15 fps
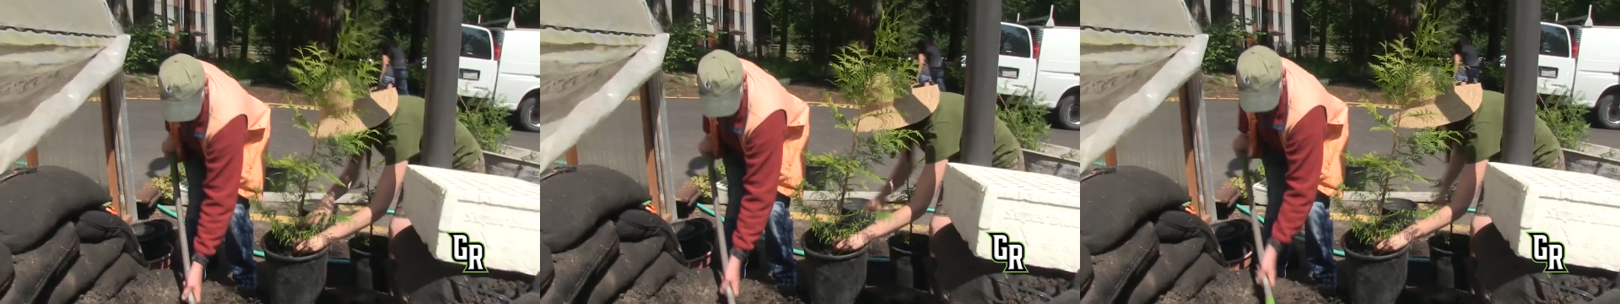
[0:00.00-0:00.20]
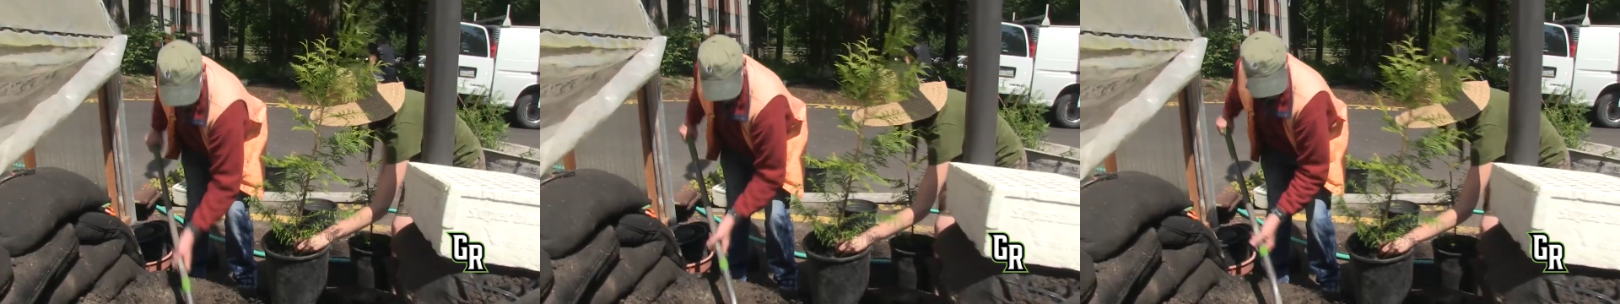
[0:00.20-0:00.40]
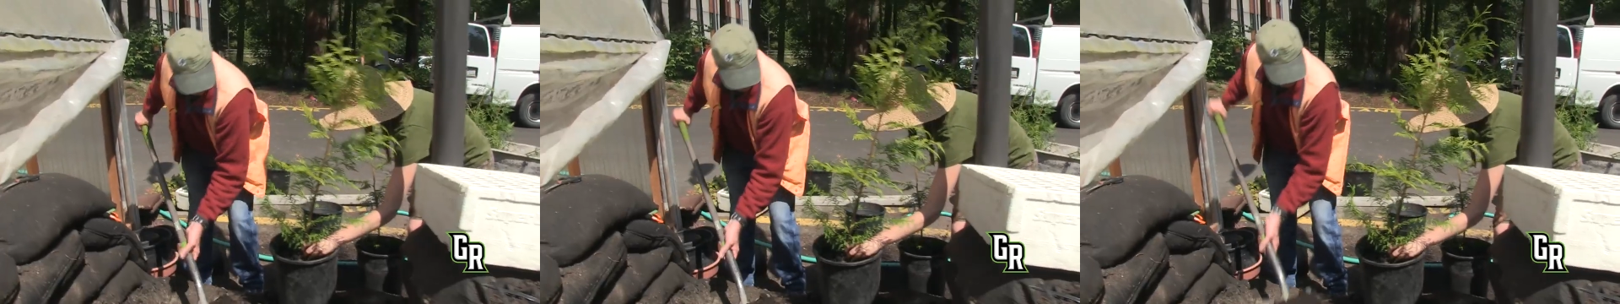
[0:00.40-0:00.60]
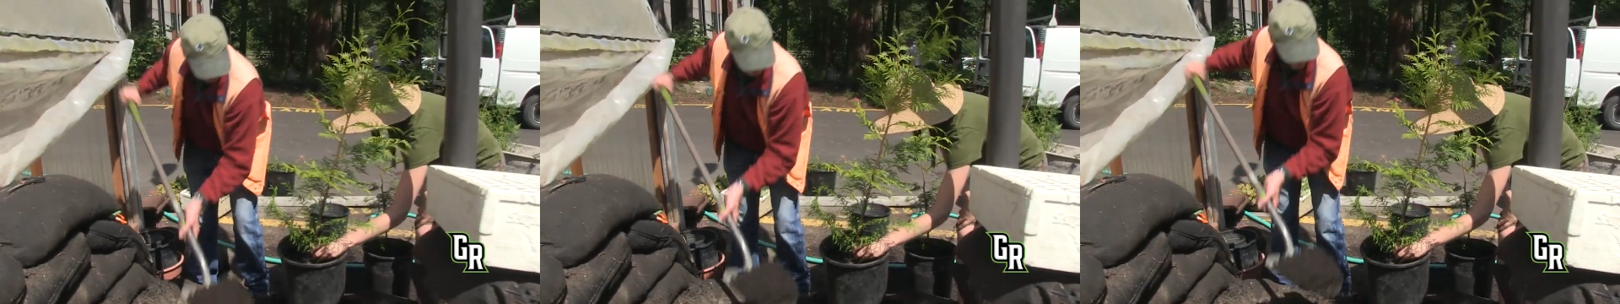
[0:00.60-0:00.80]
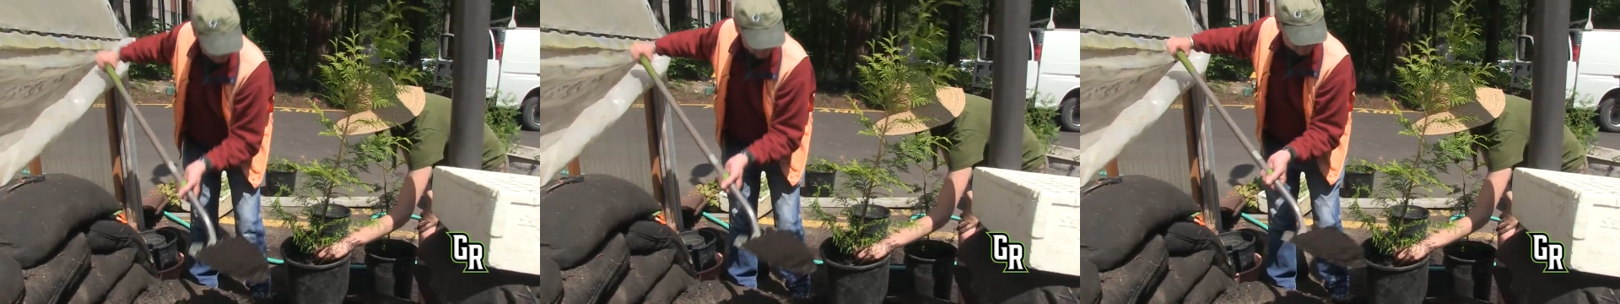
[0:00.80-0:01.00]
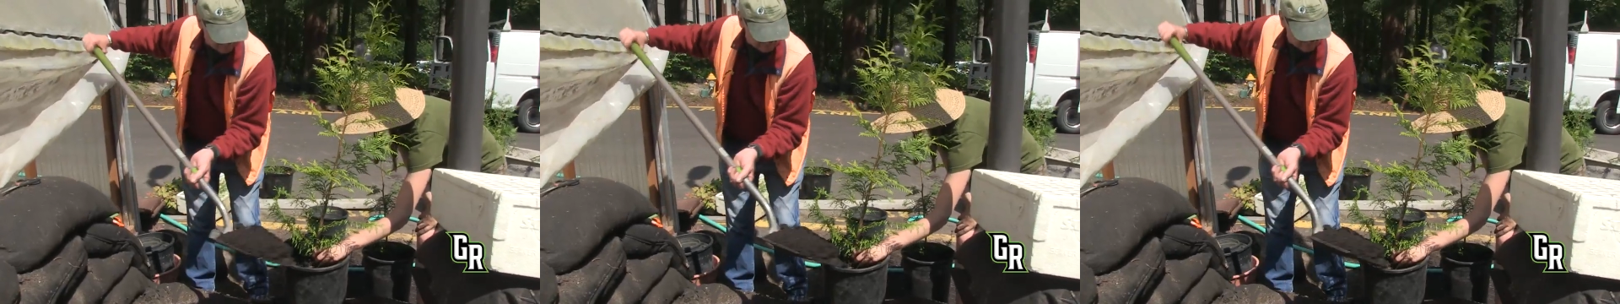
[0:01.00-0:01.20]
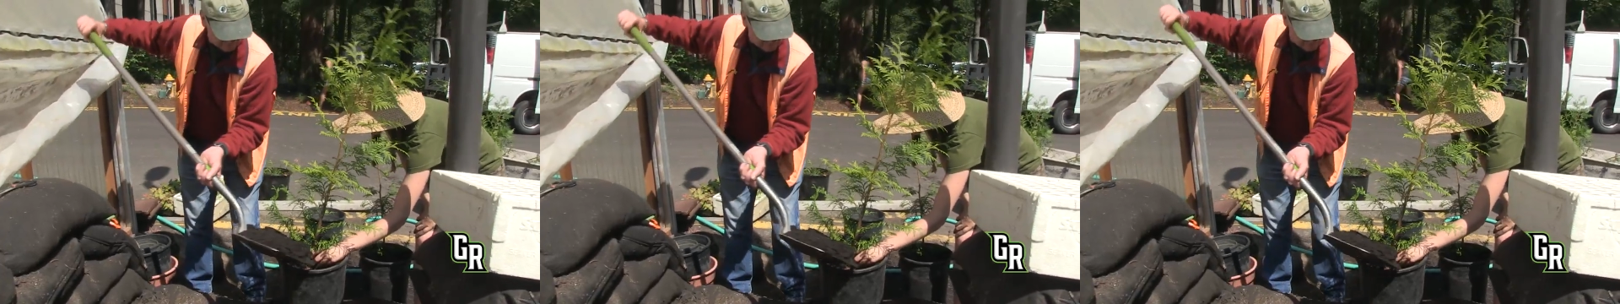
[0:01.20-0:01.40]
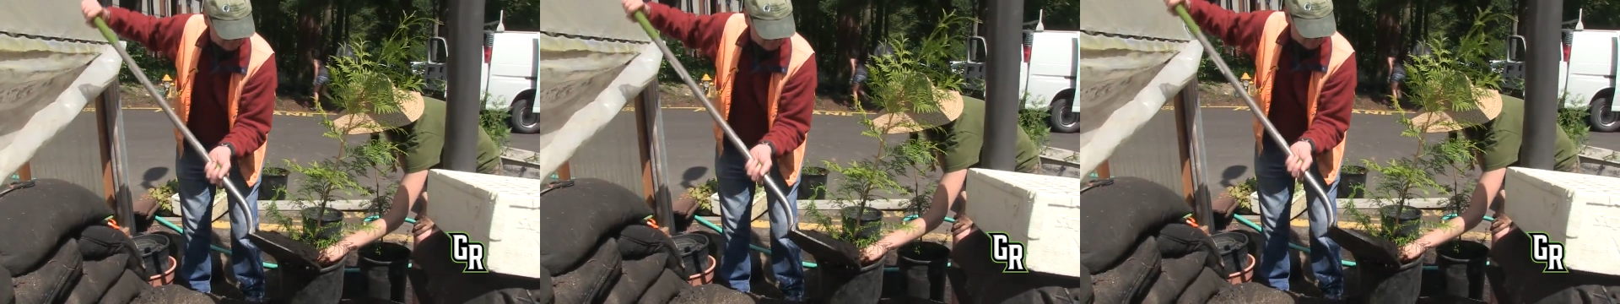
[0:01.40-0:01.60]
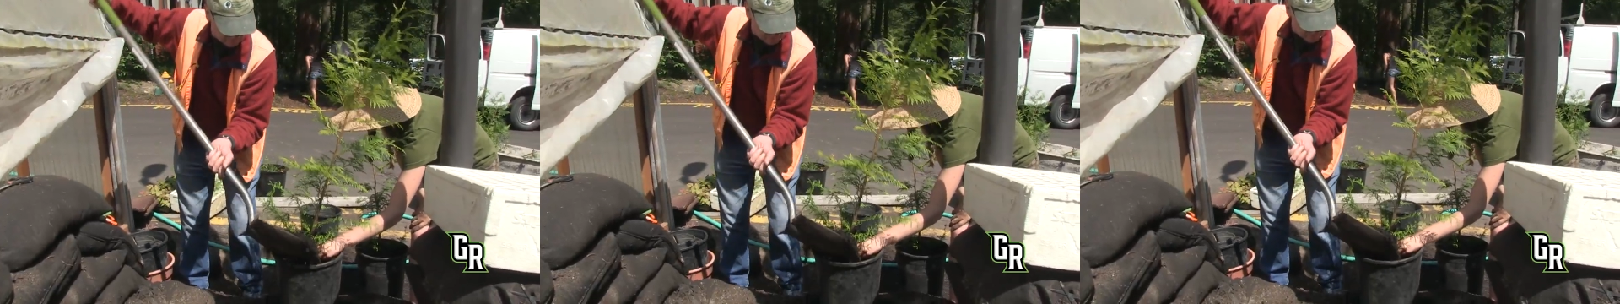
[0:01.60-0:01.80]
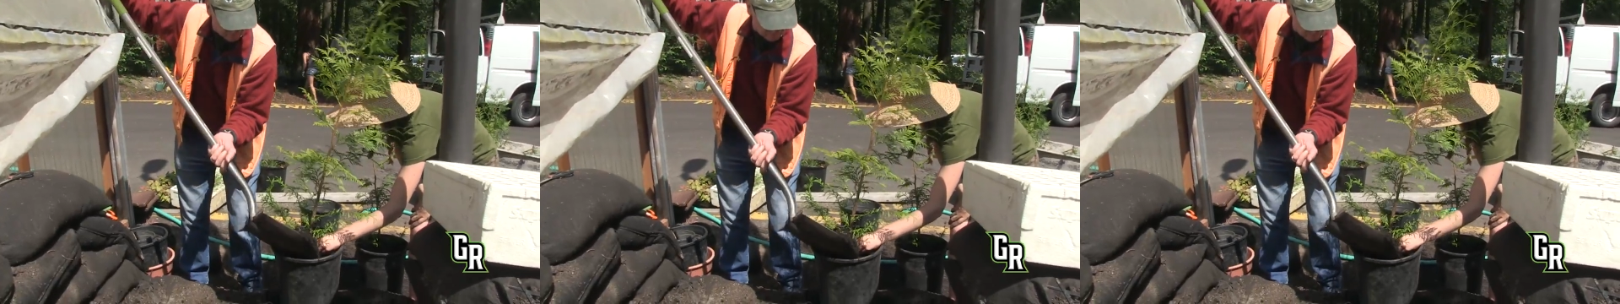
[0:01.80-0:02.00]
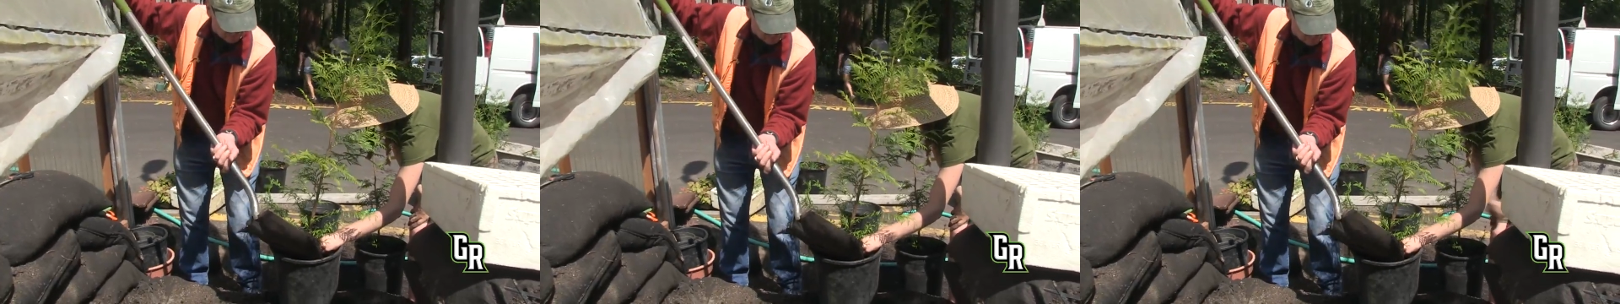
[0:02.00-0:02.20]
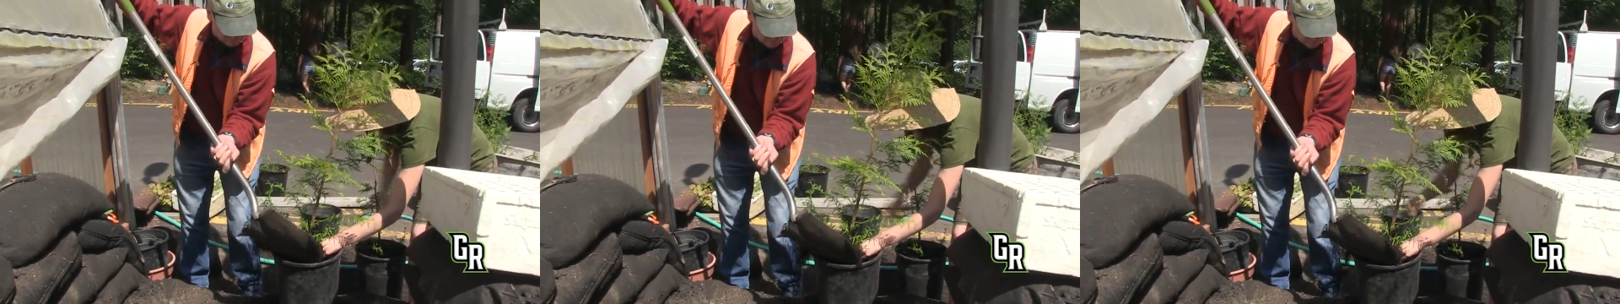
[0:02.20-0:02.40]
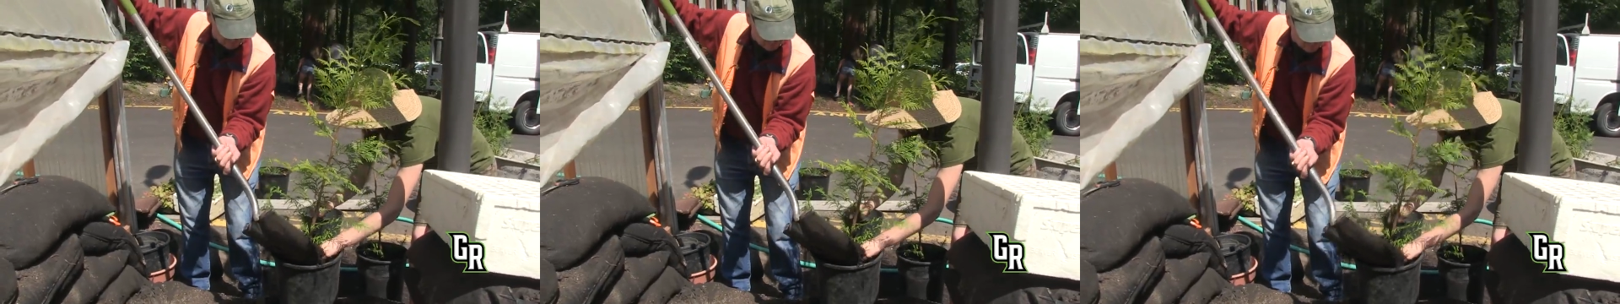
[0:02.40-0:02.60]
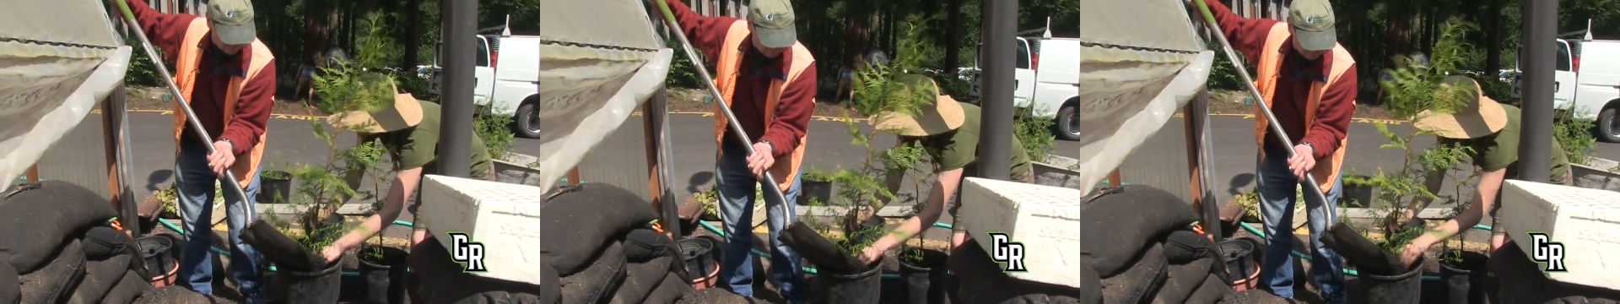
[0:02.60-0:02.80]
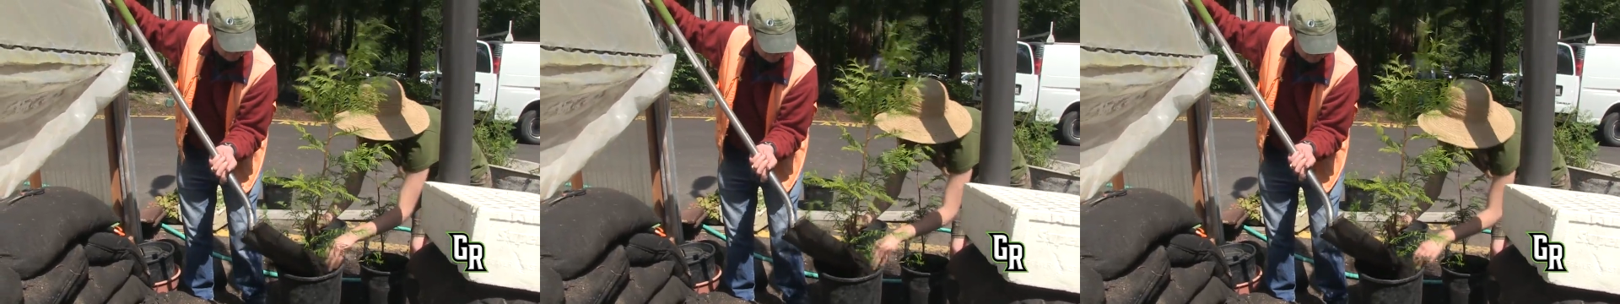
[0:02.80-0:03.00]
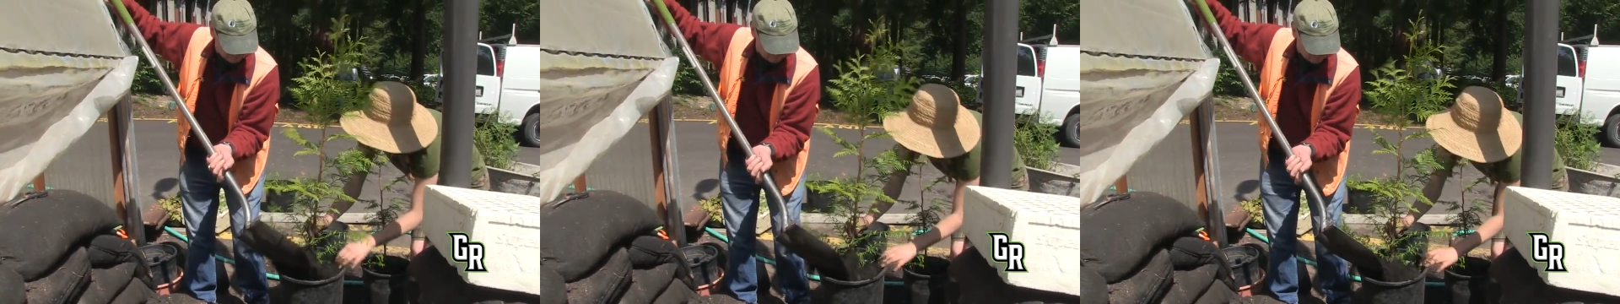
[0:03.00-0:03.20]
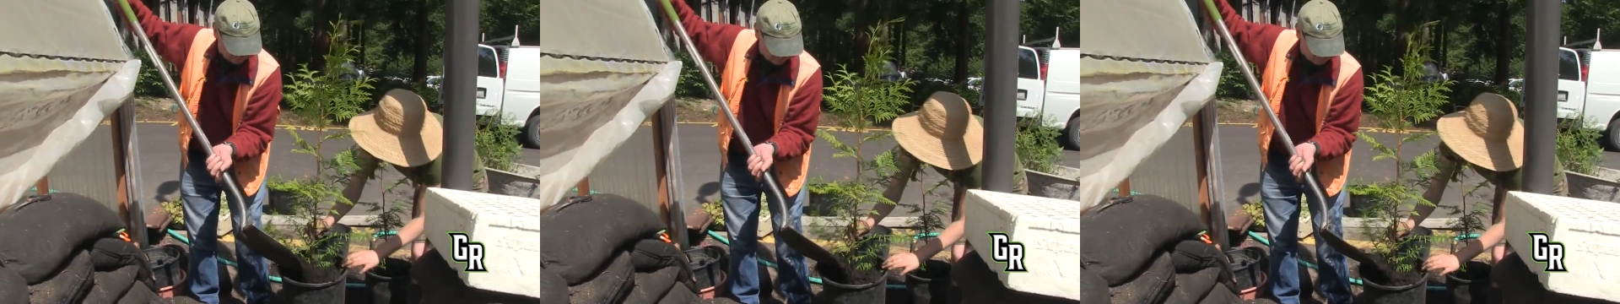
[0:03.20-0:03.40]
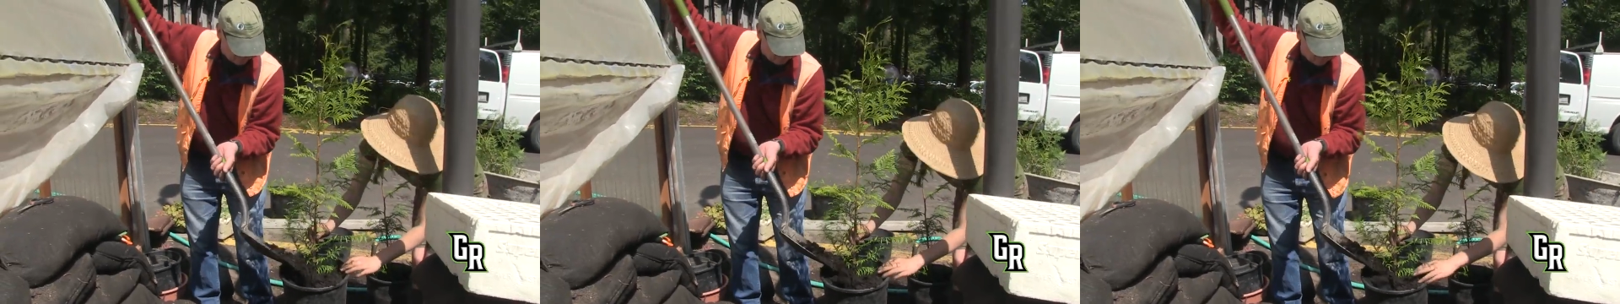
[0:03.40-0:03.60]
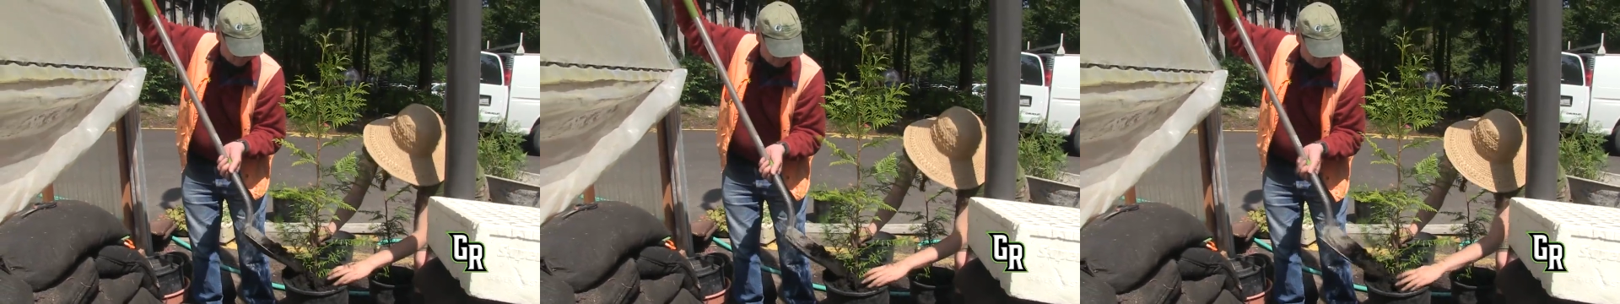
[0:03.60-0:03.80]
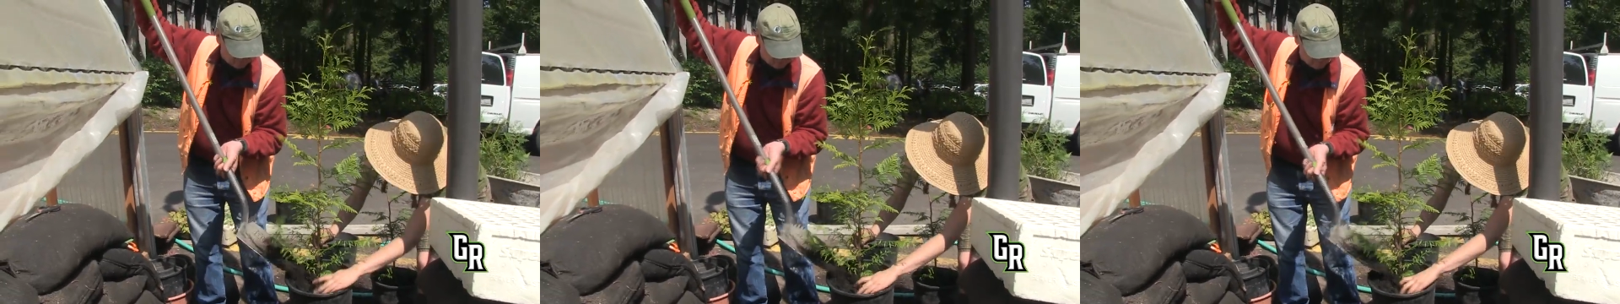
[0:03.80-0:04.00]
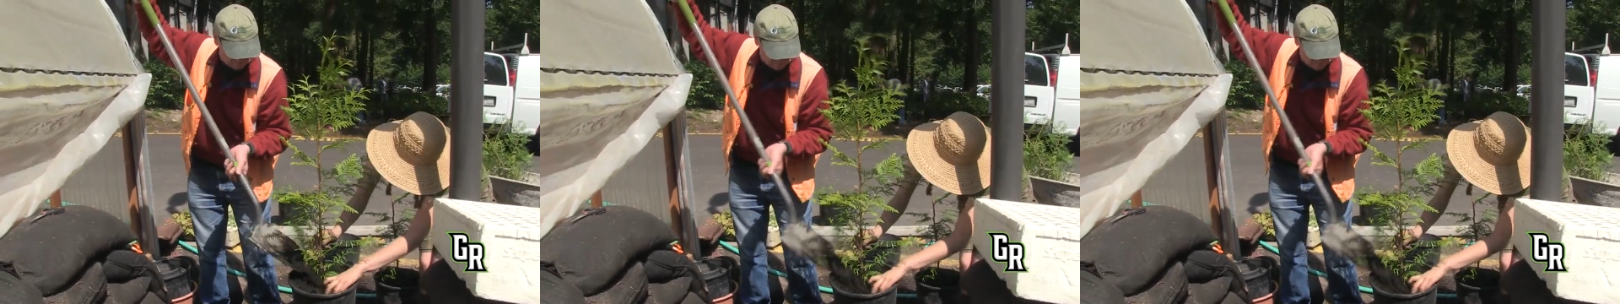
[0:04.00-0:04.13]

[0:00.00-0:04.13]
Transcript: (no speaker visible)